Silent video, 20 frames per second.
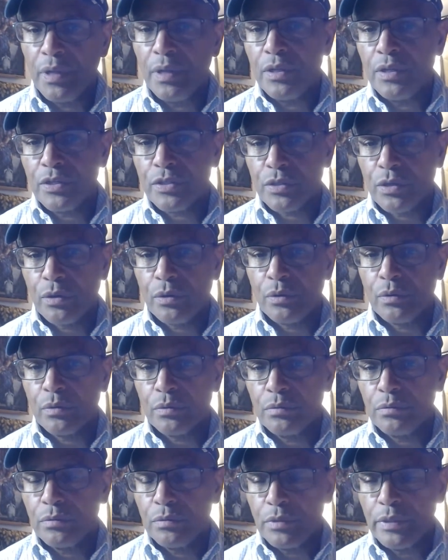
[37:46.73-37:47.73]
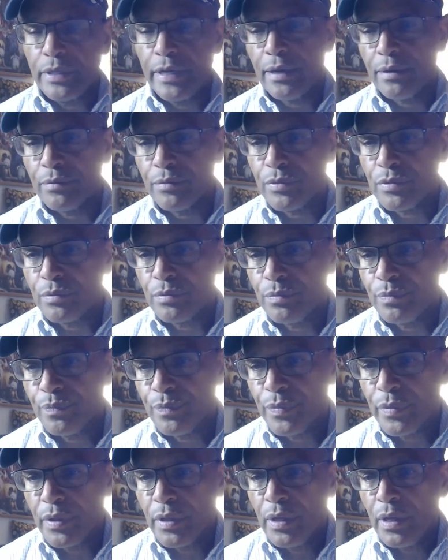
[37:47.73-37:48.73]
So, yeah.
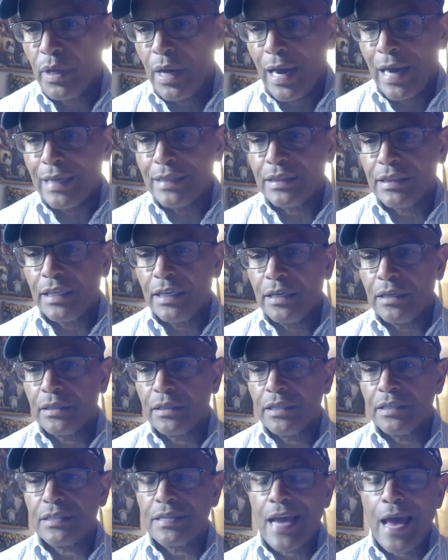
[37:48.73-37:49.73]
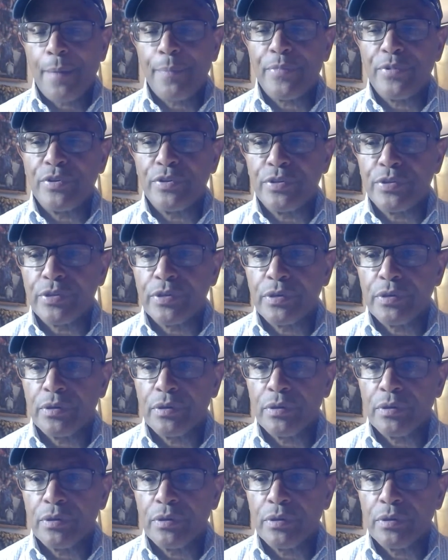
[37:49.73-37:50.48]
I think this happens